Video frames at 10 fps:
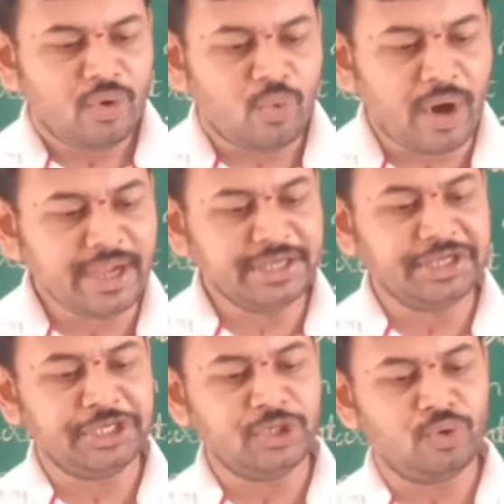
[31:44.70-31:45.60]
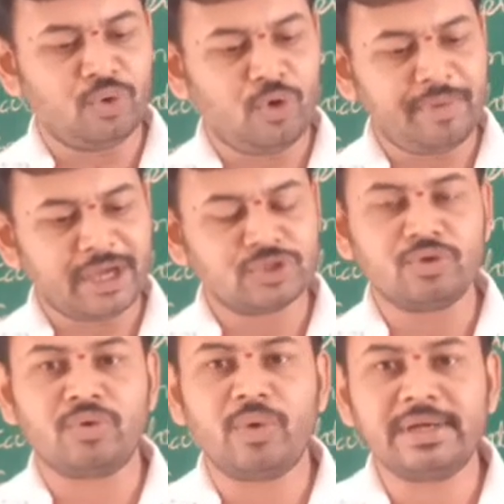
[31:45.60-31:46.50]
Why did you go back
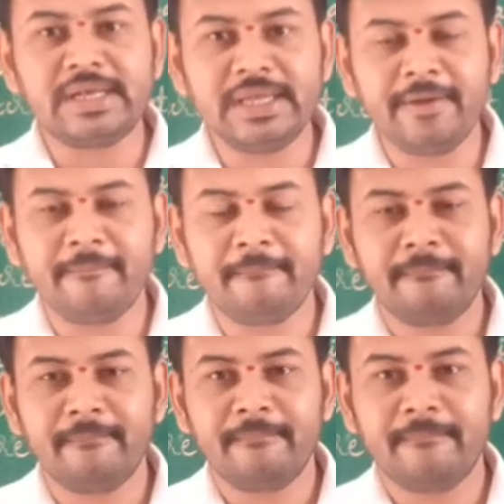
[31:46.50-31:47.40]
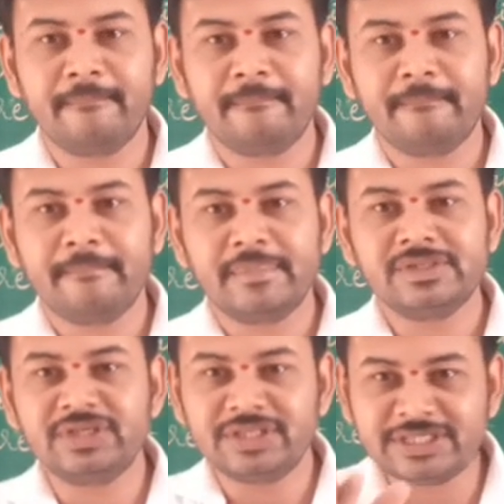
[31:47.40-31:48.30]
so quietly?
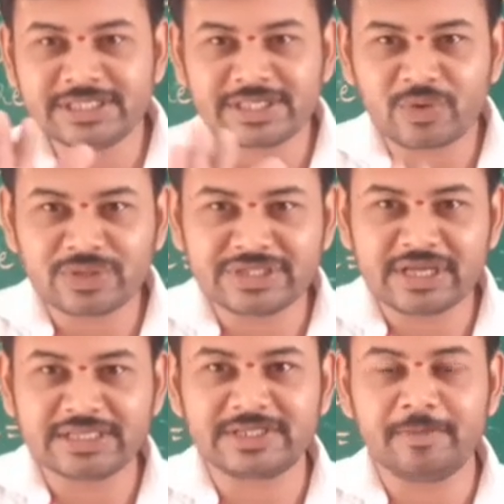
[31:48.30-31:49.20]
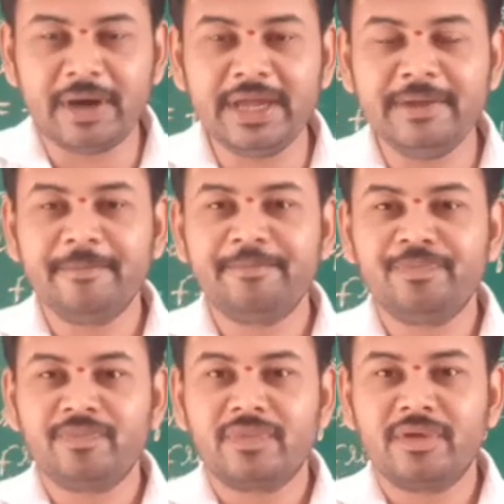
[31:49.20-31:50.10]
See, this is a question asked by
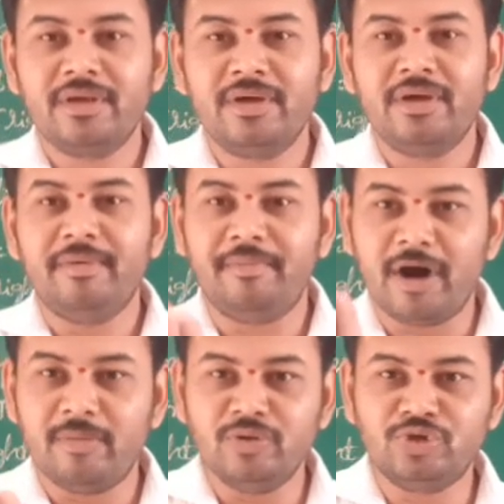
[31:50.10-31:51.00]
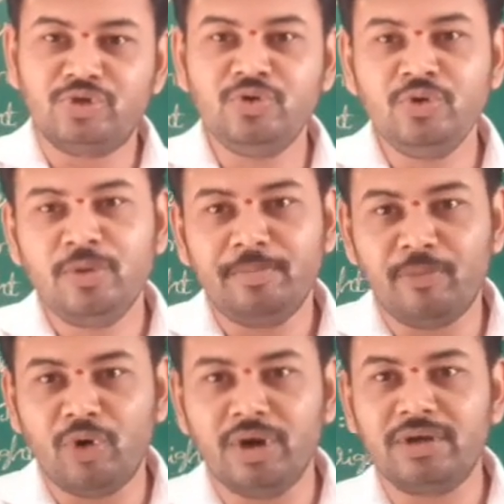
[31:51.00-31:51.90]
Babu to
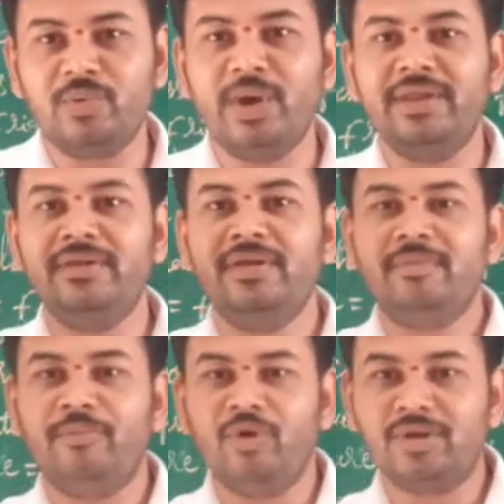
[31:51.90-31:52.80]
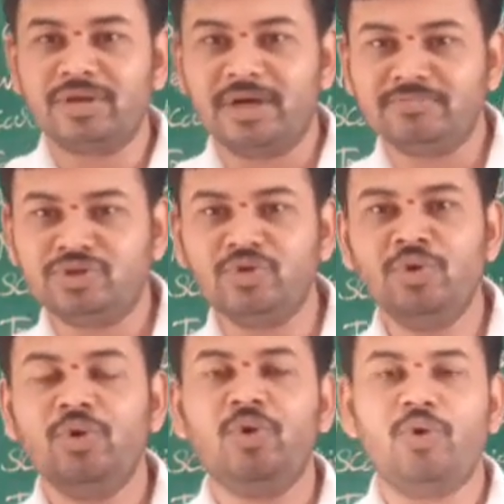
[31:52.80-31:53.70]
Mohan when Mohan come to
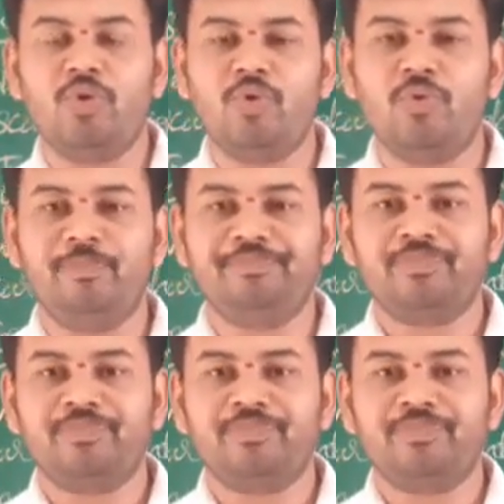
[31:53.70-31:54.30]
home.